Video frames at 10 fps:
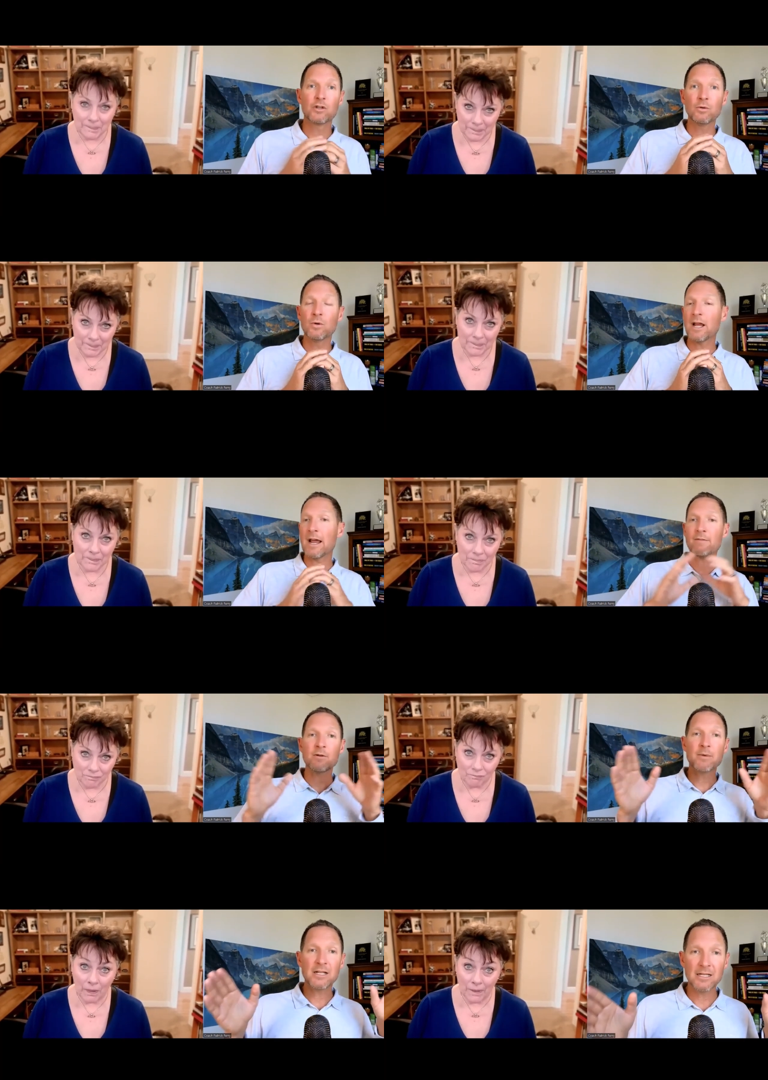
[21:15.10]
Speaker 1: to
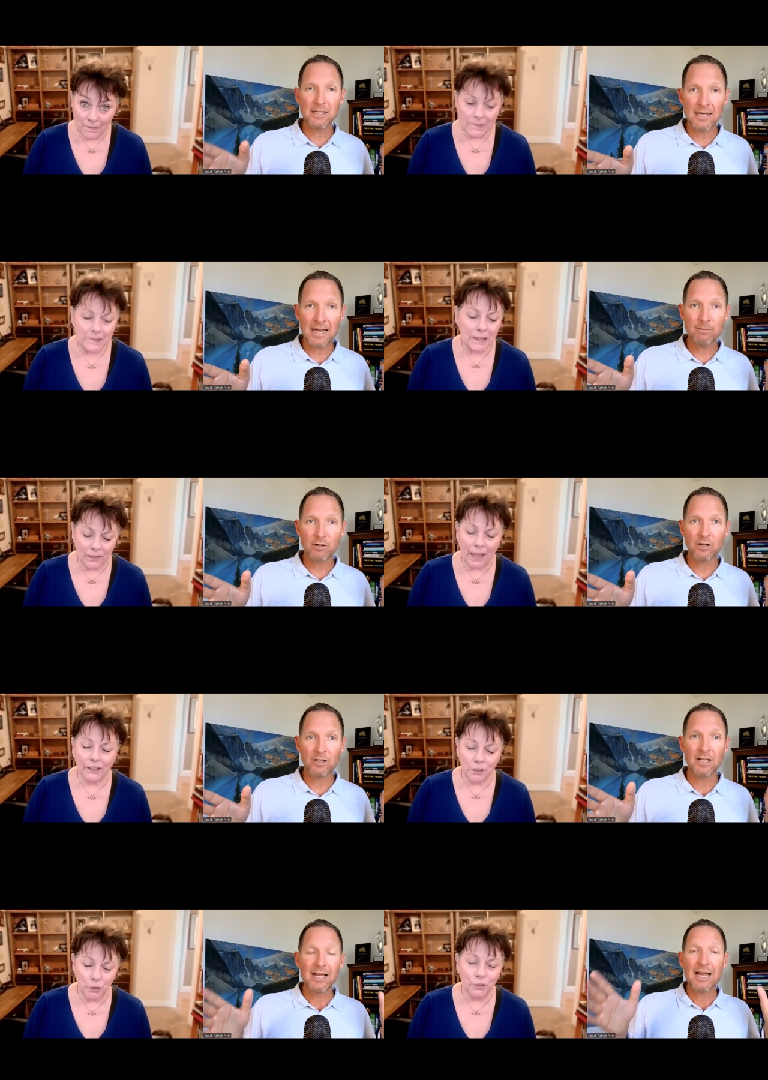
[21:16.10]
everybody in the neighborhood. In
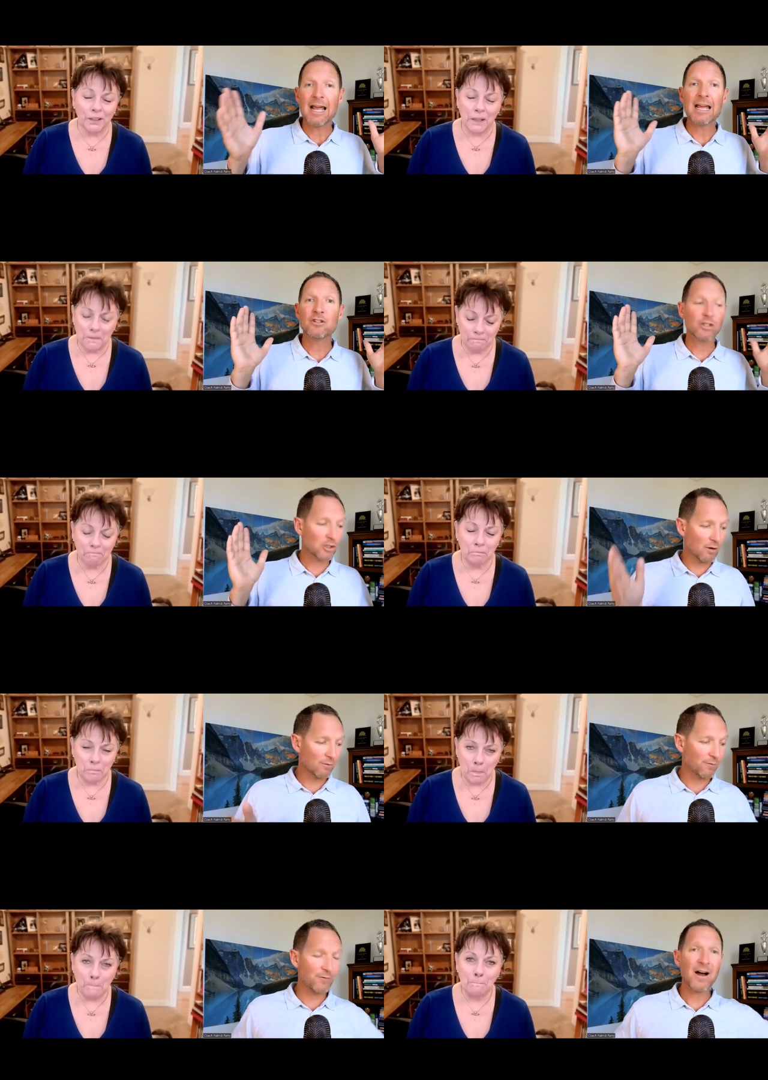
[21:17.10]
that community. And just mm-hmm.
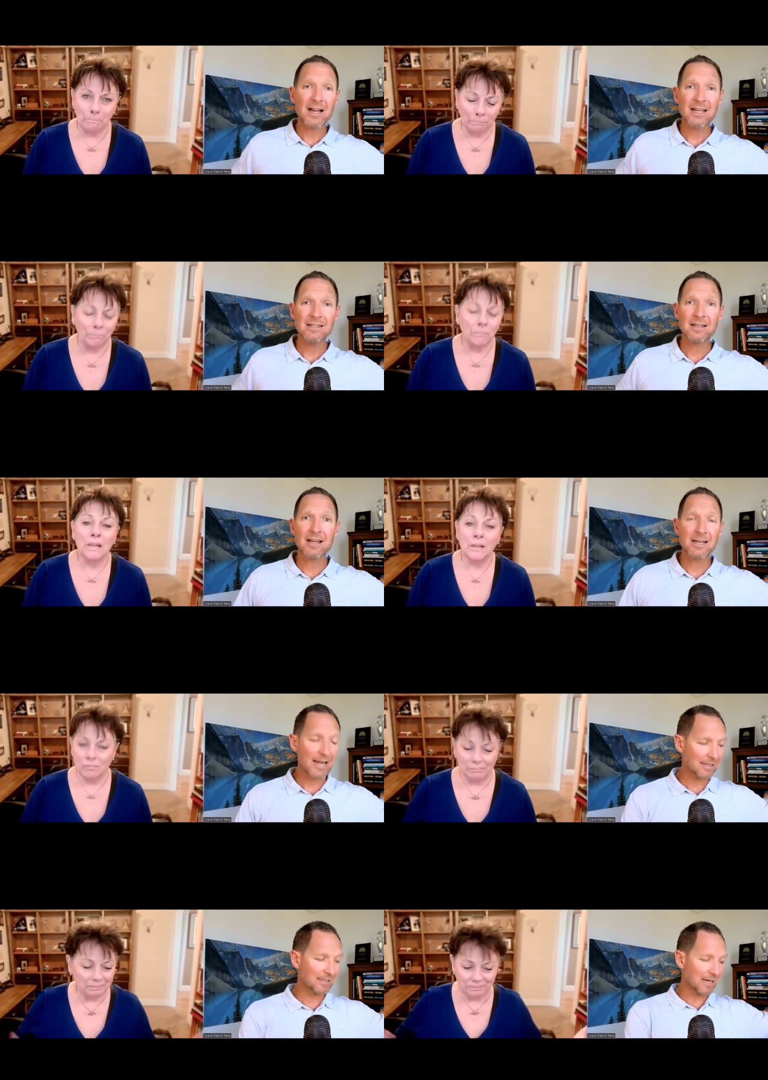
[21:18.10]
go find the
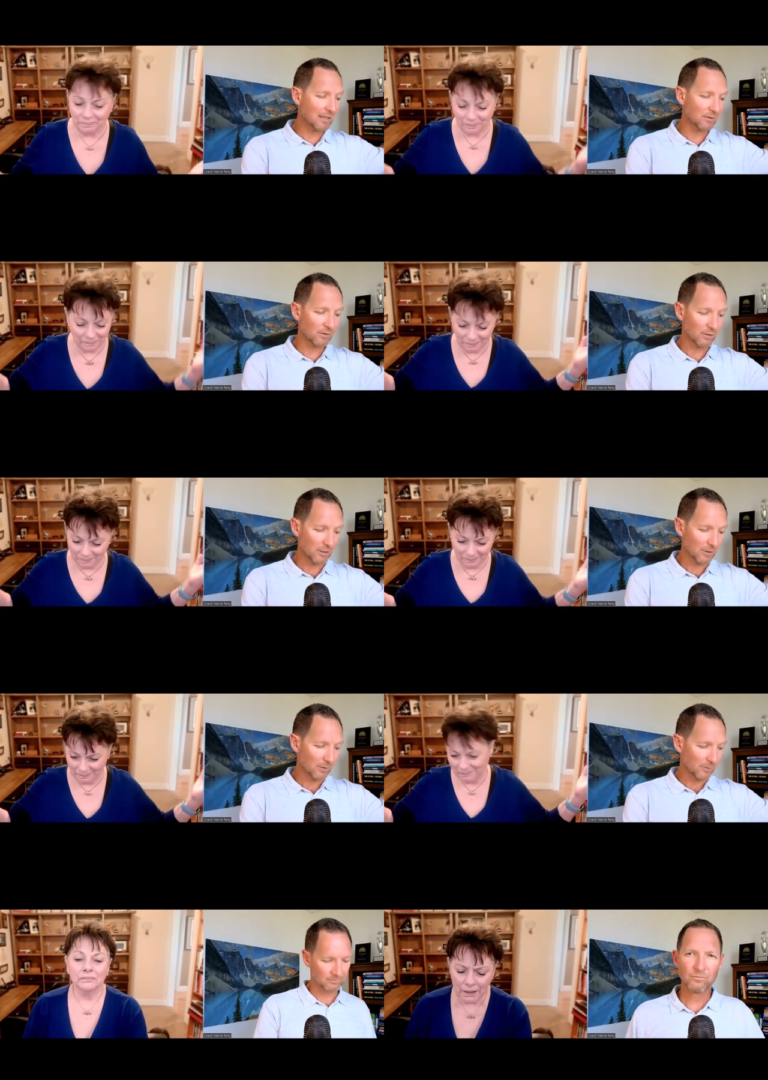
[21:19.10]
next seller.
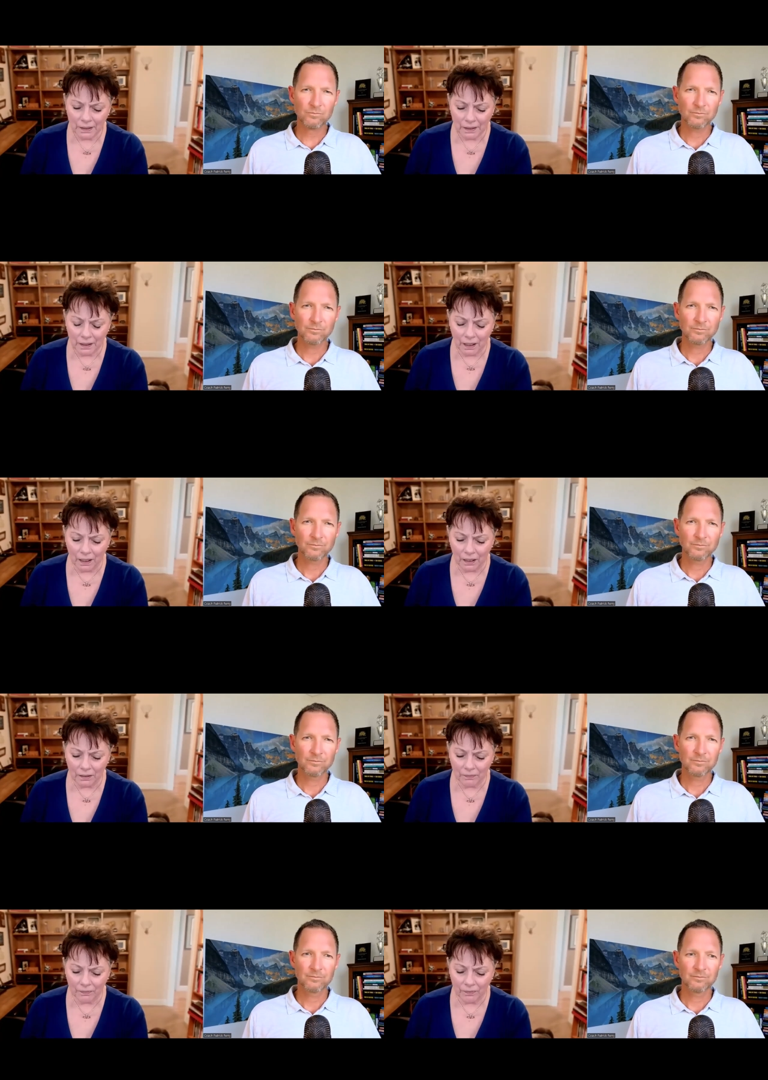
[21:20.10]

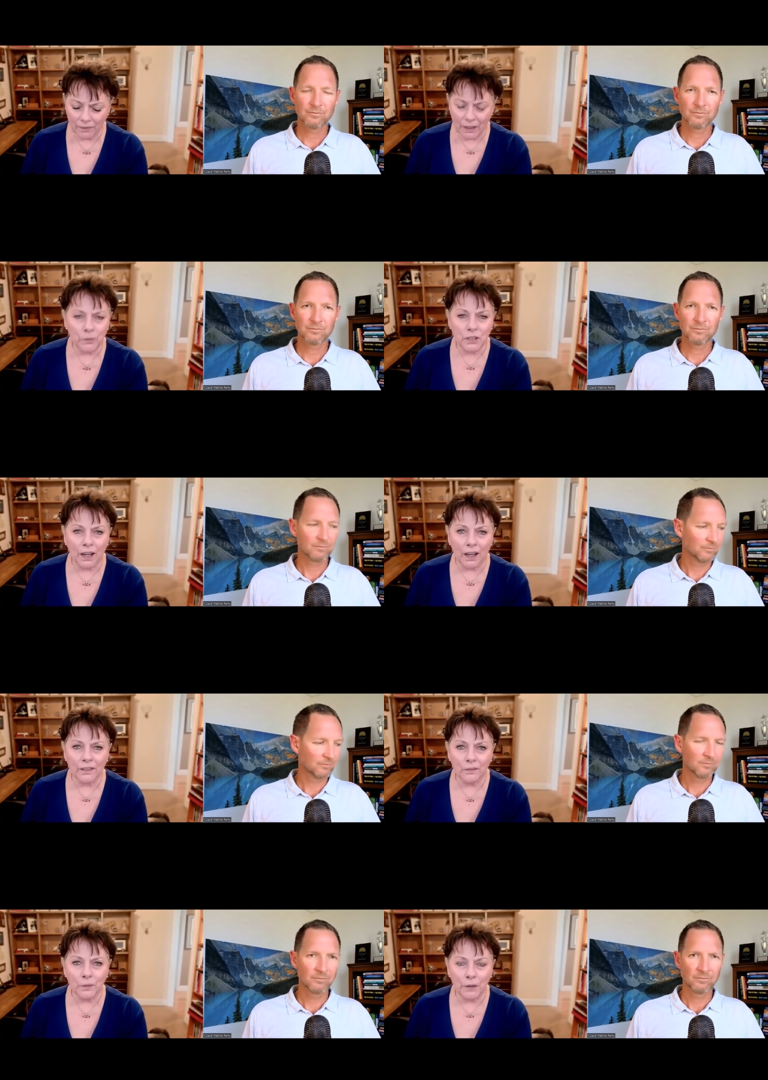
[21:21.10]
Speaker 2: Uh, there was a guy
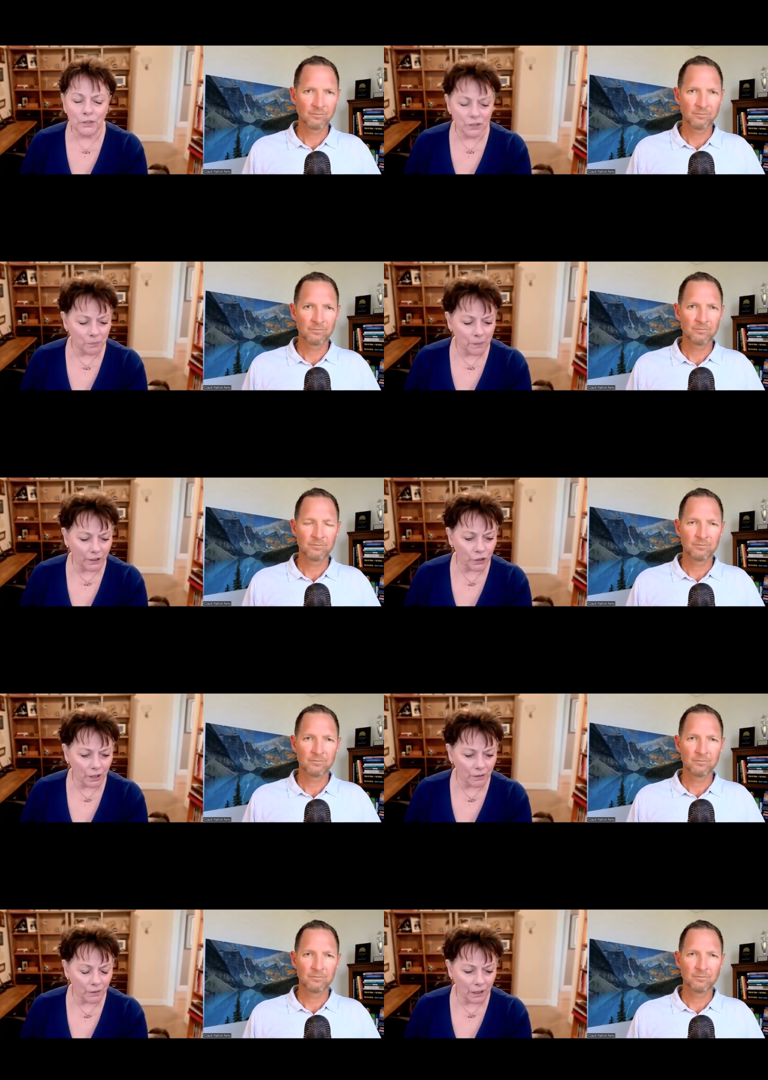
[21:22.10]
that when I was still
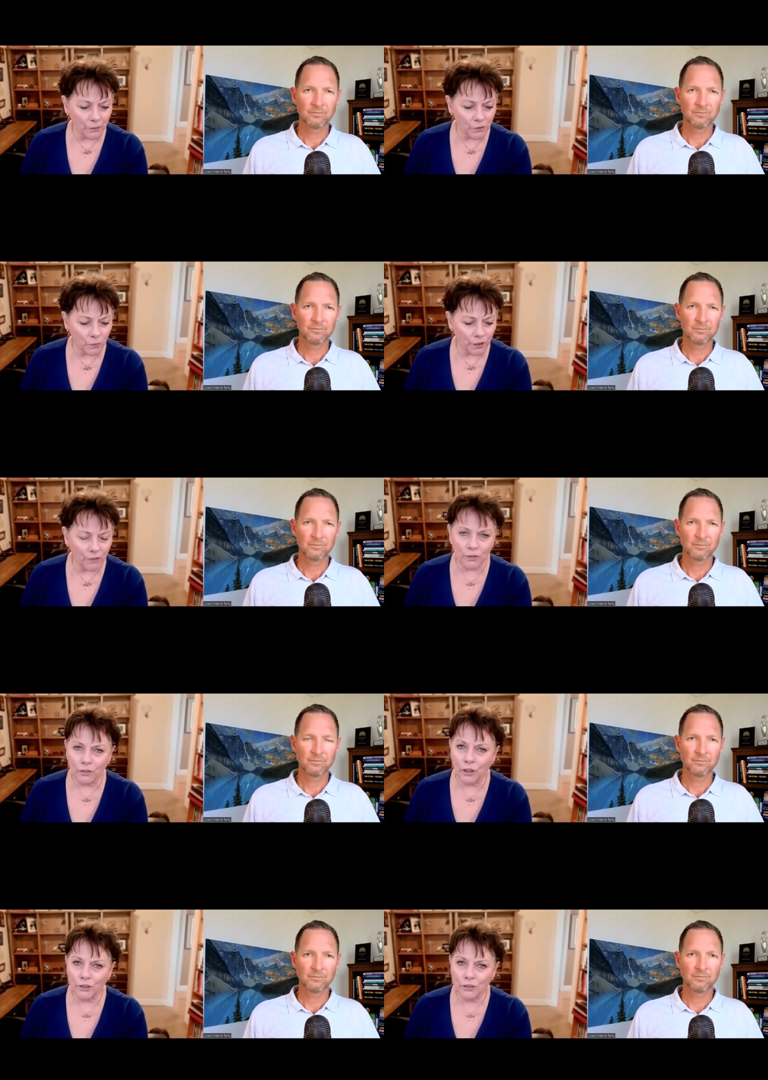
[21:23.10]
managing and I was working for
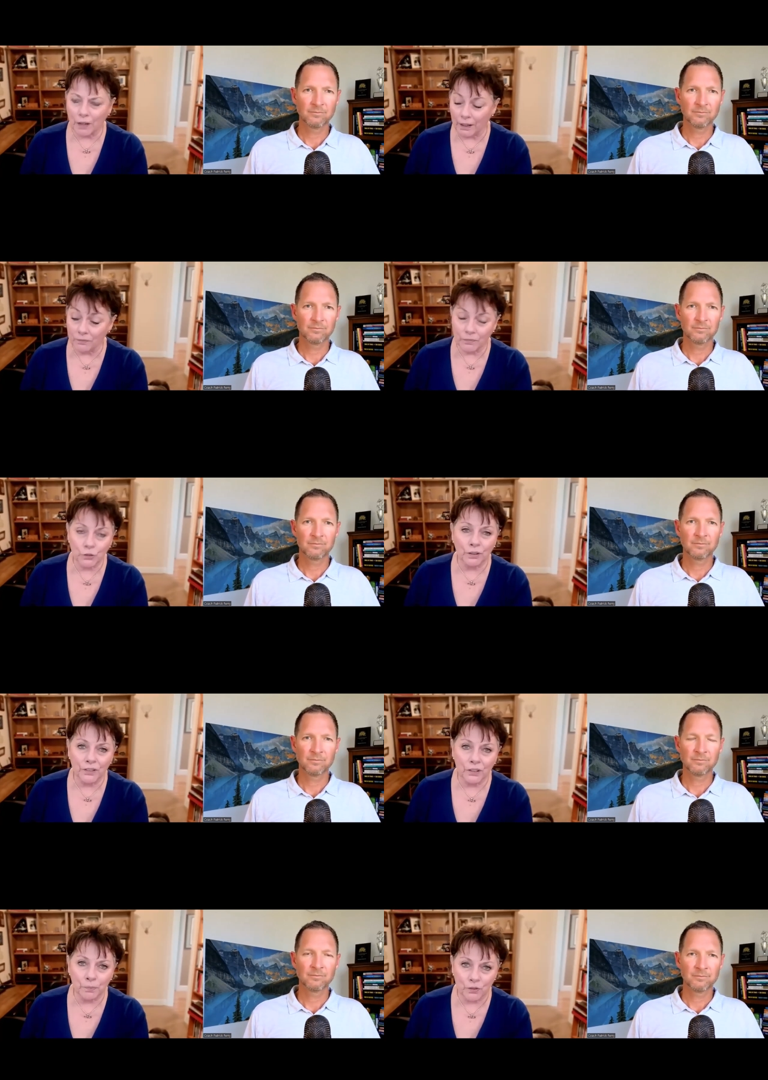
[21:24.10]
a large, I had a
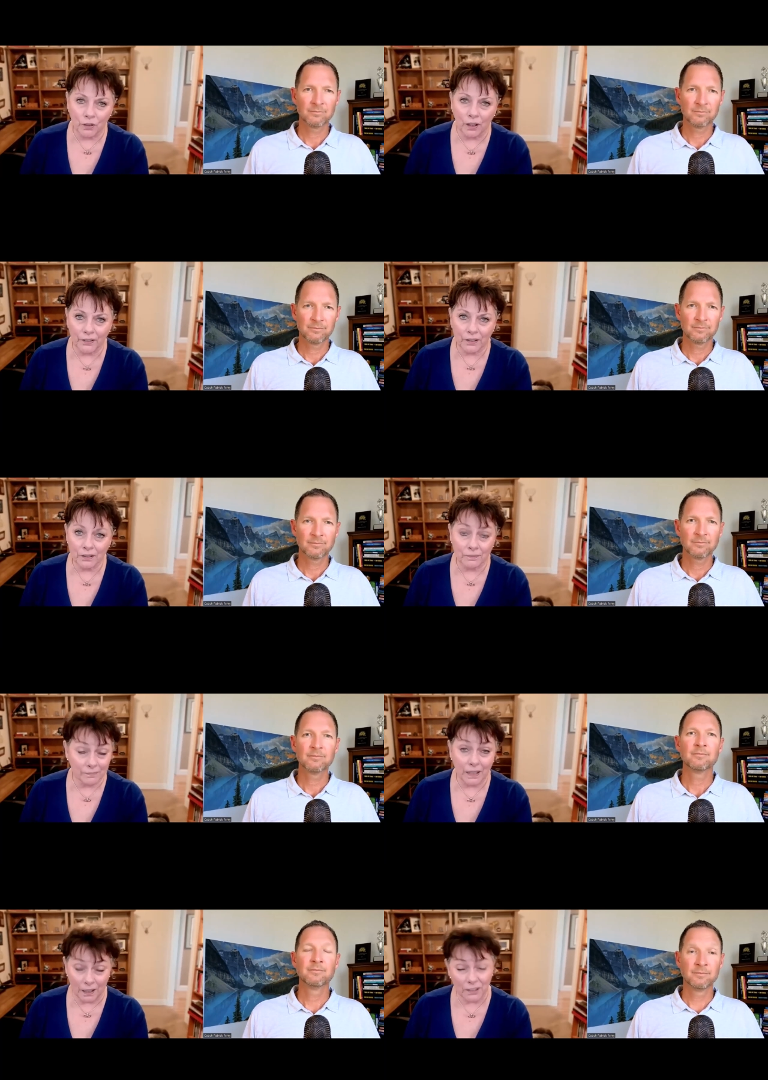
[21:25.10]
250 person office. Mm-hmm. I